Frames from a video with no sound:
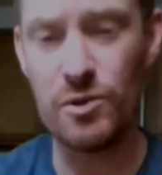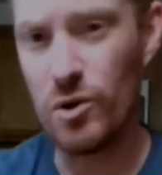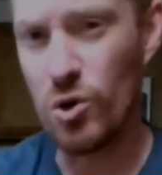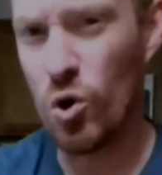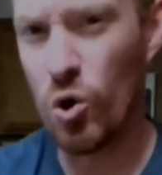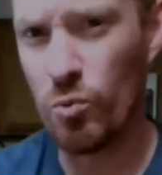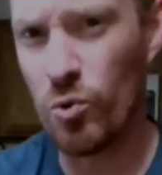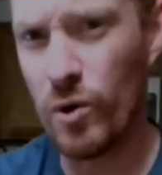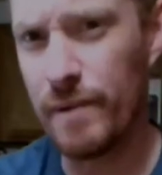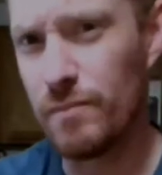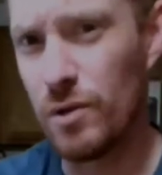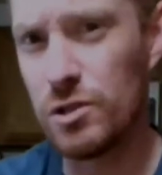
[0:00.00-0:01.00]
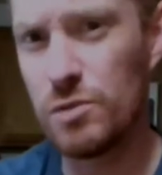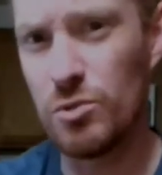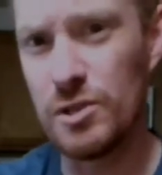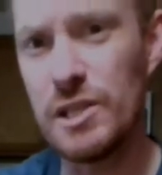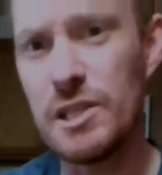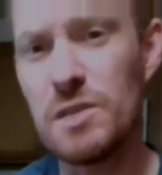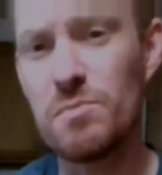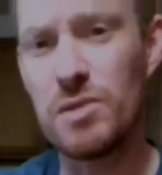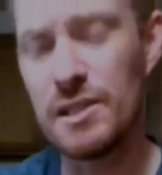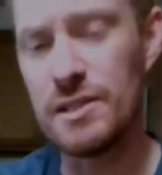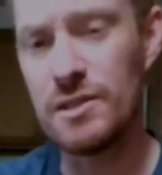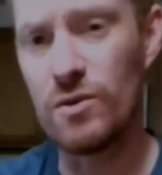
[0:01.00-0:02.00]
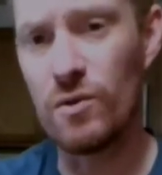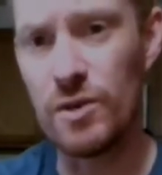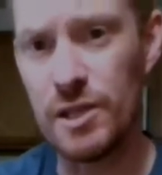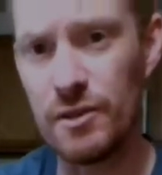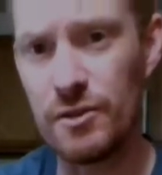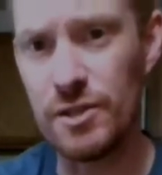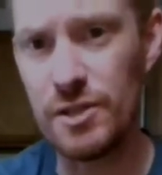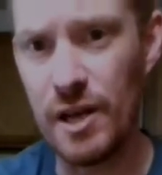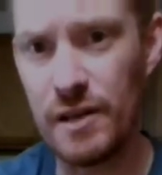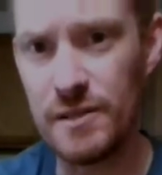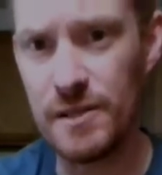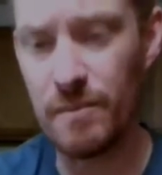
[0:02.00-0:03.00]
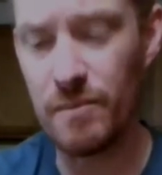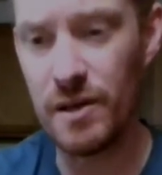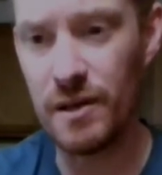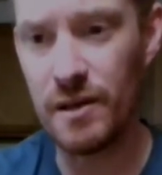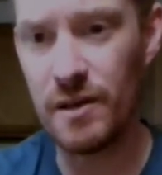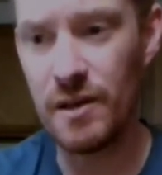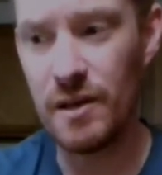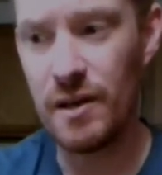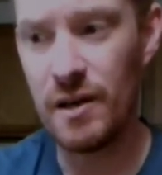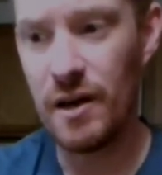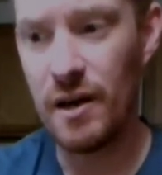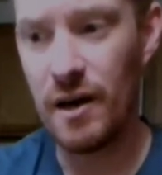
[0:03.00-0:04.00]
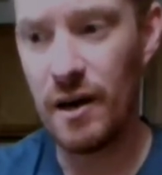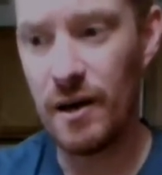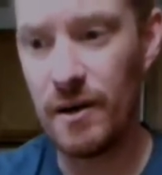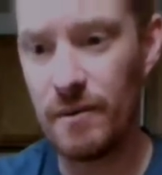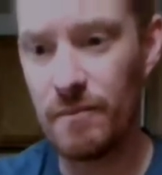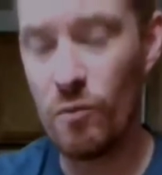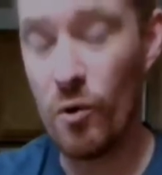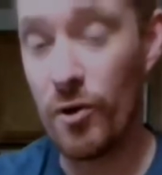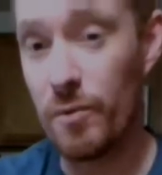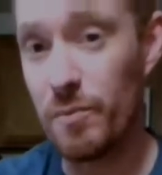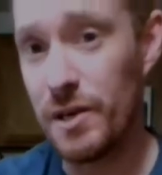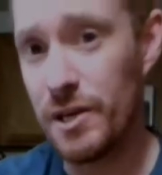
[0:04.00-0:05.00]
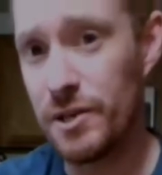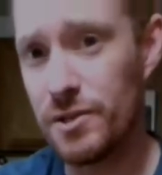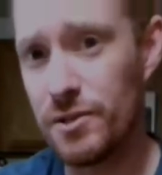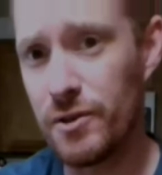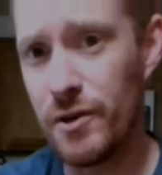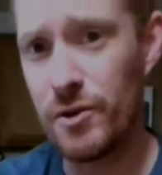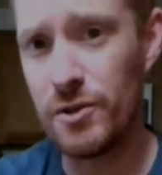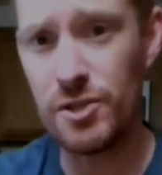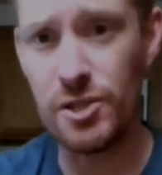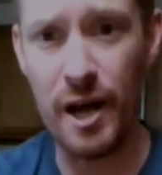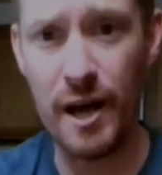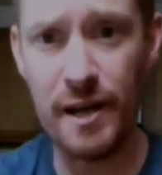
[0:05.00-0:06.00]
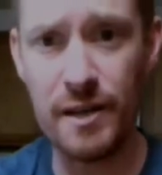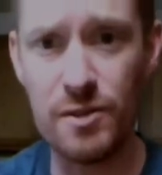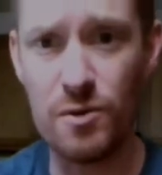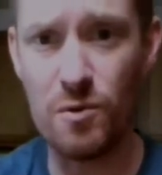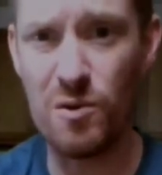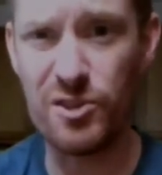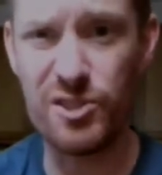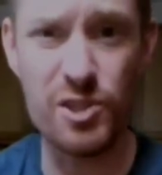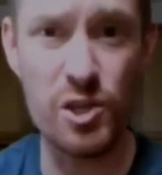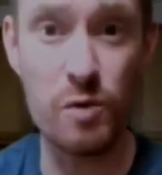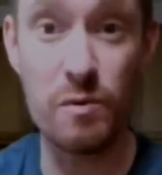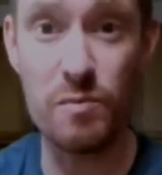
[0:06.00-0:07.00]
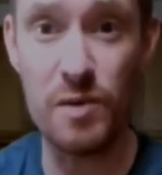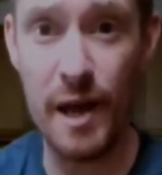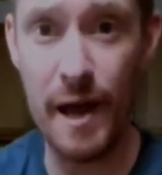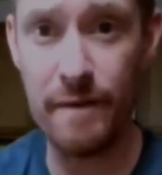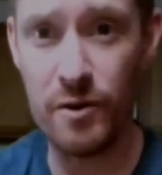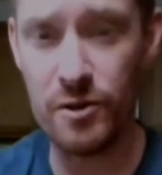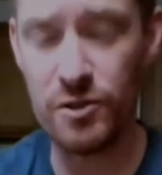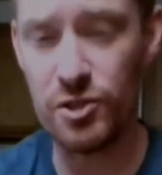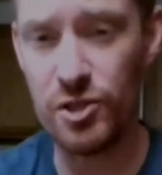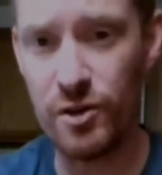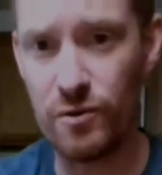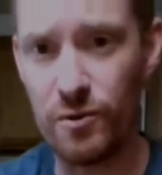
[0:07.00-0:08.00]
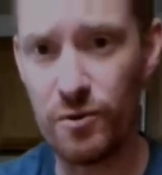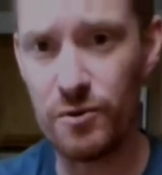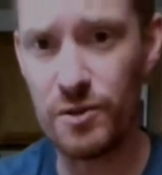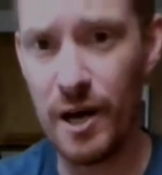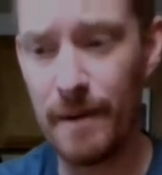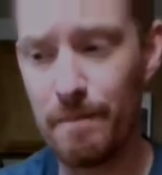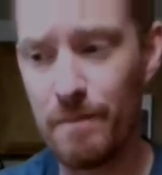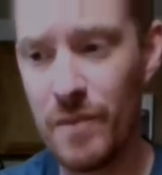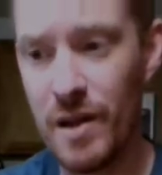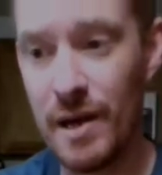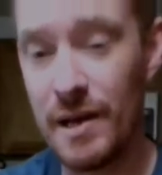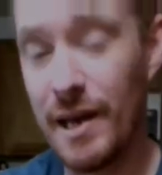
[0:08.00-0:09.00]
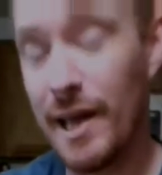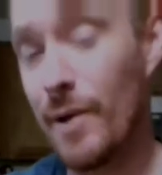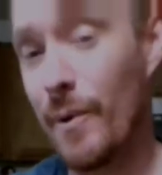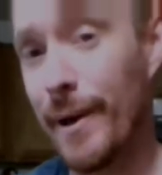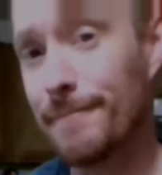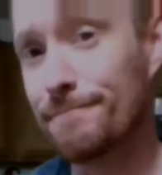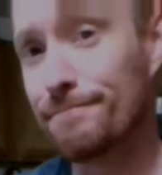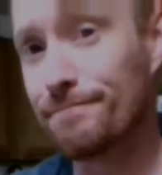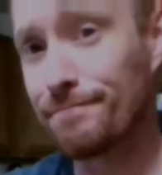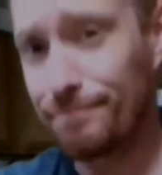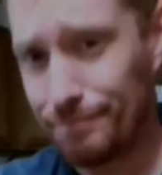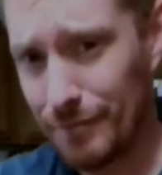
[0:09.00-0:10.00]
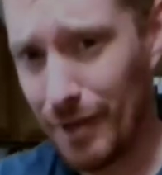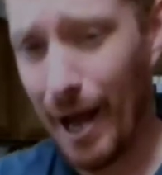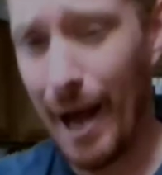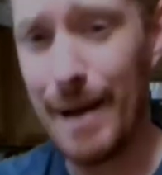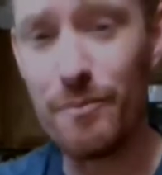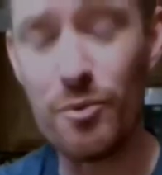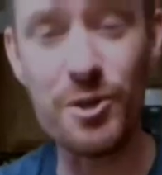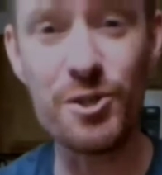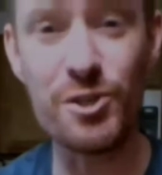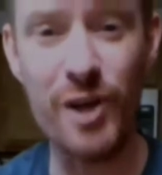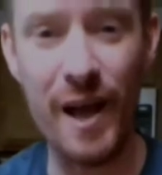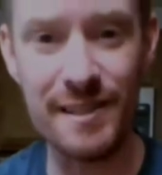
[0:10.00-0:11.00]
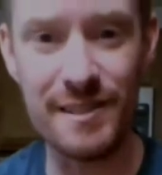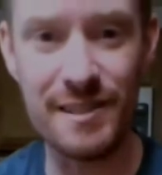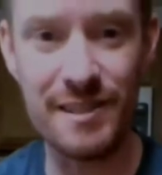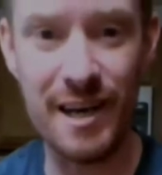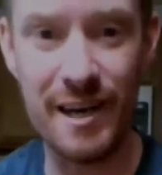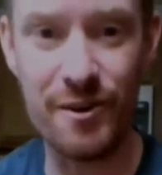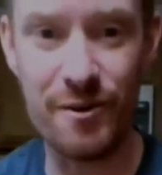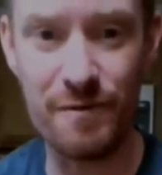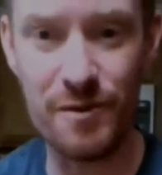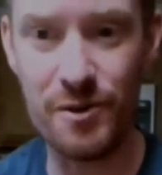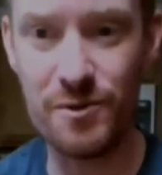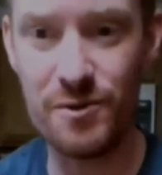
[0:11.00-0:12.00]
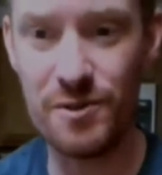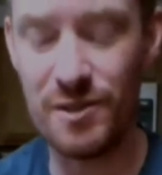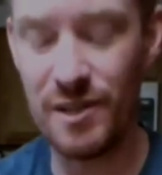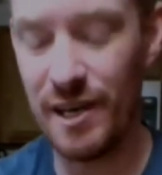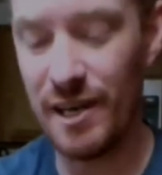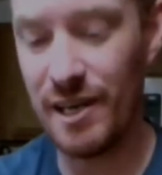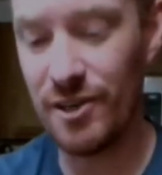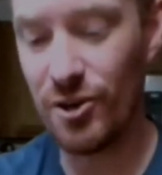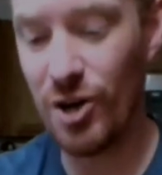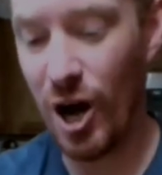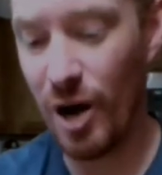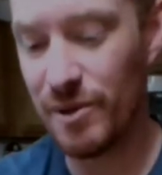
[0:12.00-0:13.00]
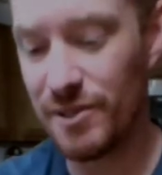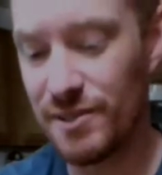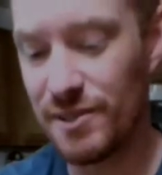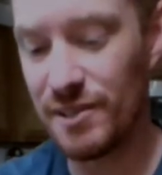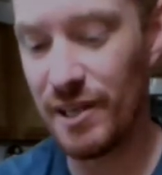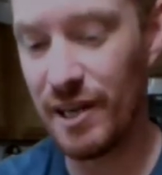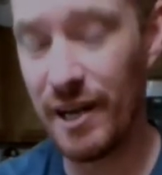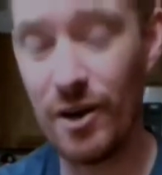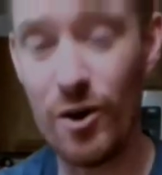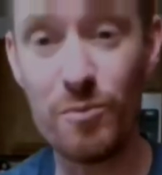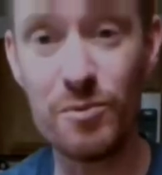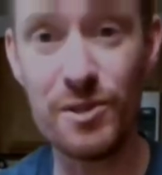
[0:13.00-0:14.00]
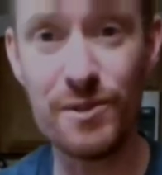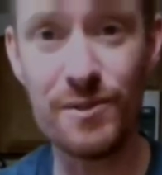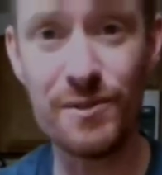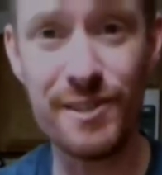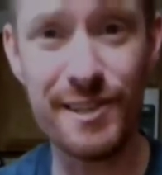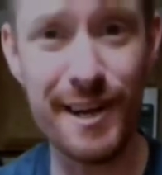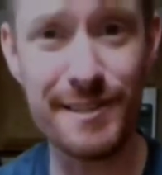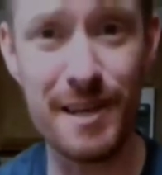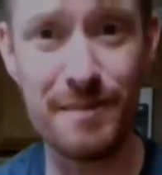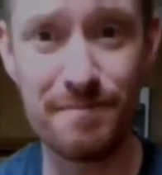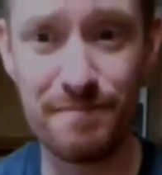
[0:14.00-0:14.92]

incorporate multiple disciplines in order to understand something, whether it be history, science, or just human behavior in general through time. Anyway, I appreciate your views, your comments, and I hope to see you next time.